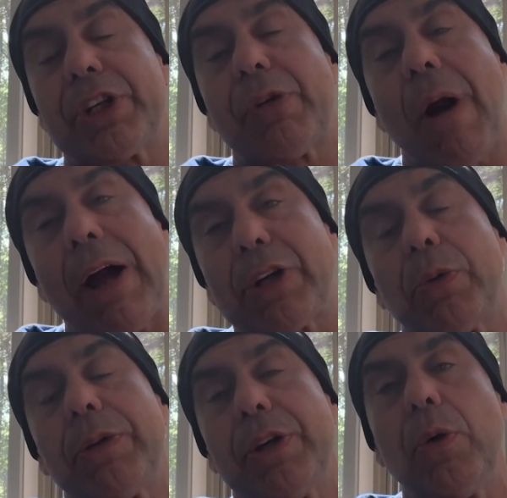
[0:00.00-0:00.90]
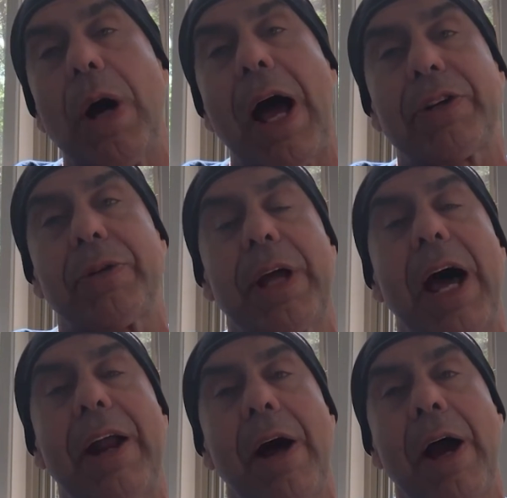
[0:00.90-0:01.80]
contractually who actually
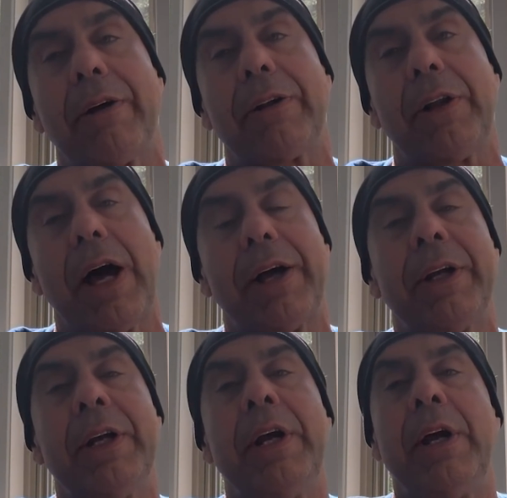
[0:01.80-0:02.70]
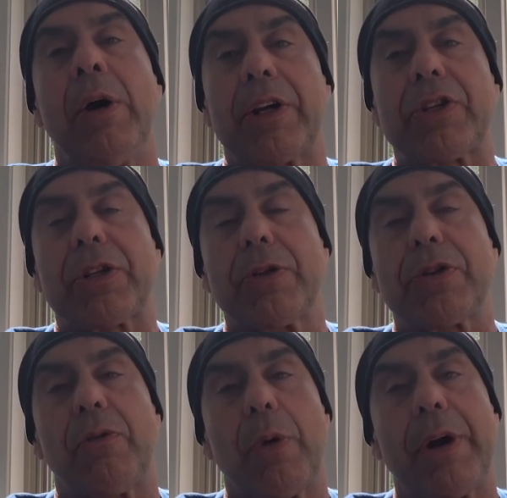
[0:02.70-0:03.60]
had an ironclad
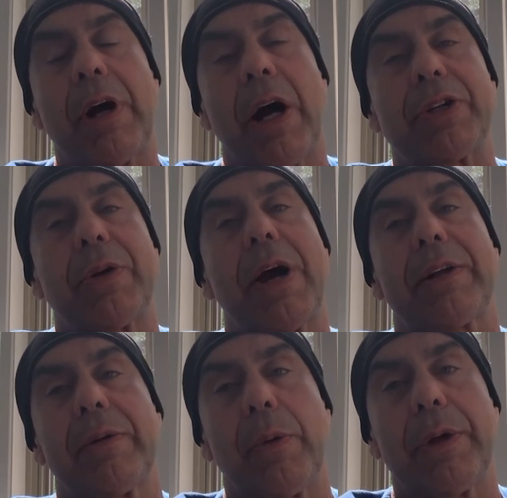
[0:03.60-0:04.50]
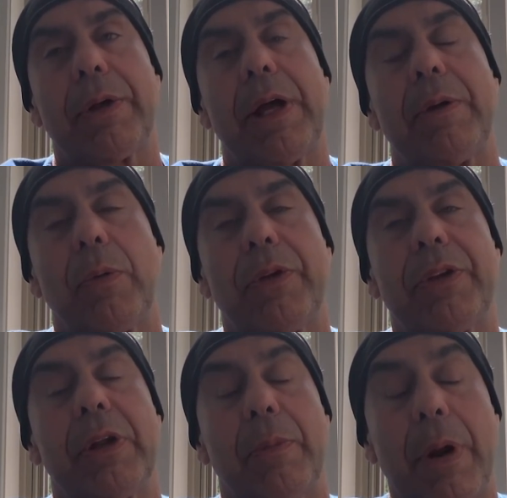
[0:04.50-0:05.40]
exclusive Weider contract and
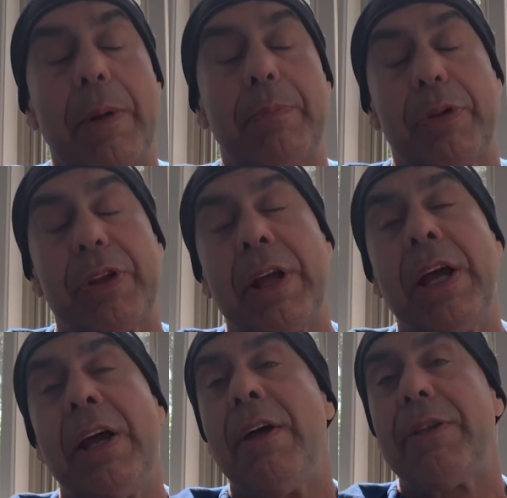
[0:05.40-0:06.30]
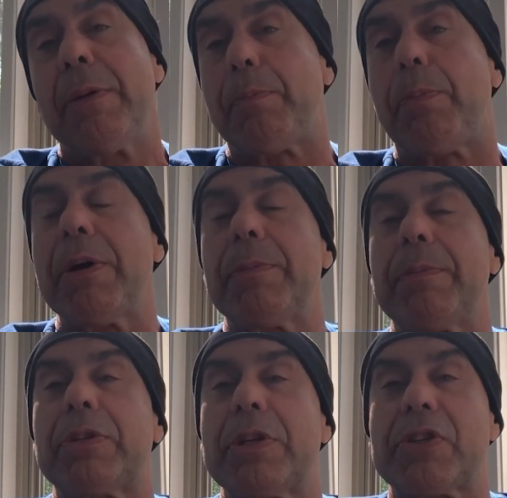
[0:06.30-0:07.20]
when the but the, the put
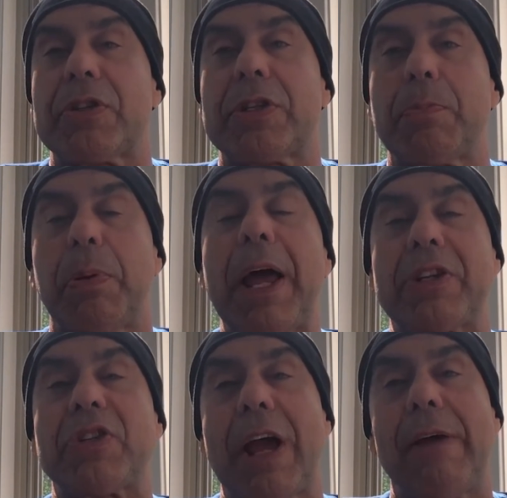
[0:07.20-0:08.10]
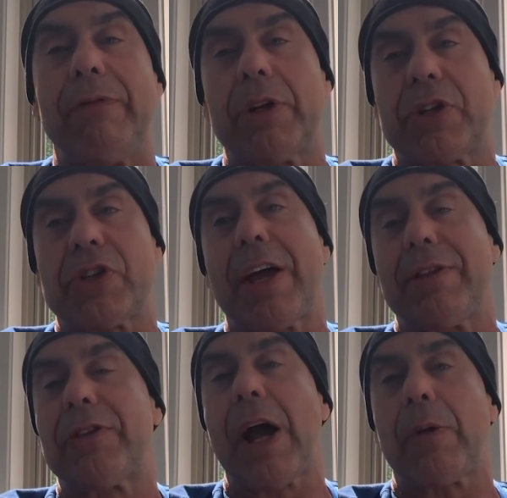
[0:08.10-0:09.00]
to, to play it safe, you could say
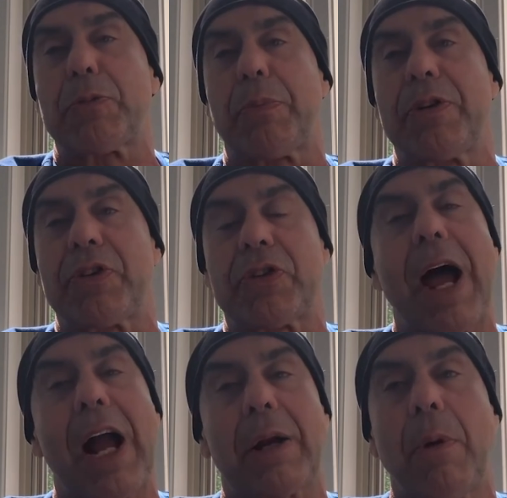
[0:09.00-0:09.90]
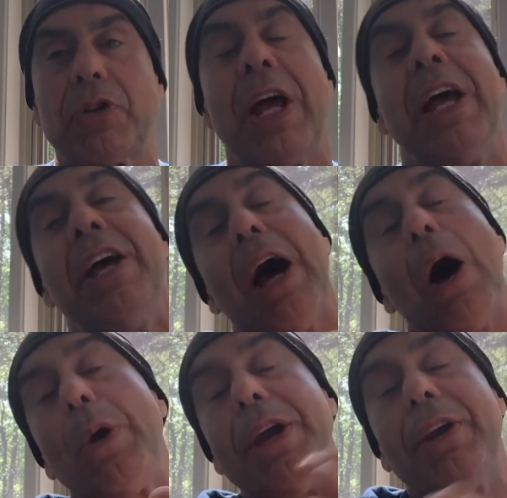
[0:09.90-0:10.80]
the deck was pretty stacked. Most
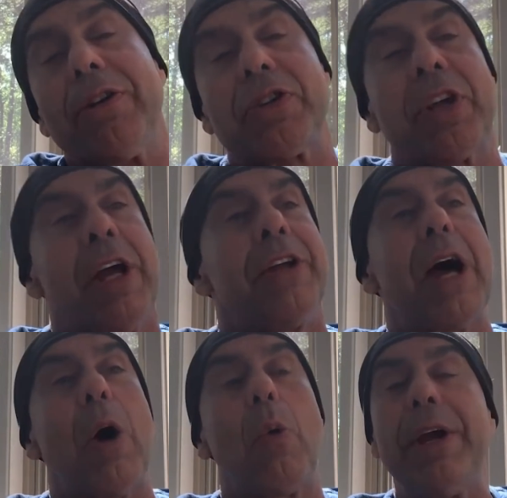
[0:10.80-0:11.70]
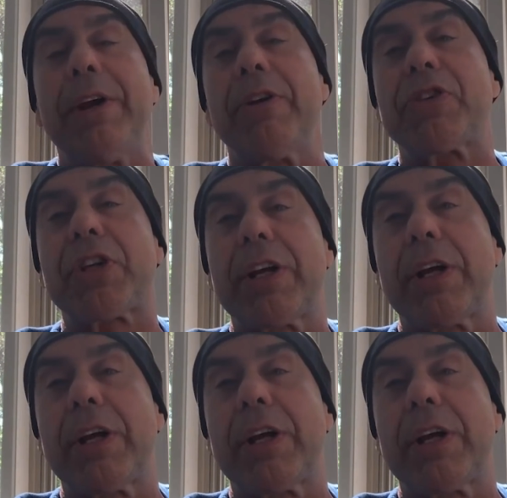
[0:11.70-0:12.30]
now Weider's now Weider's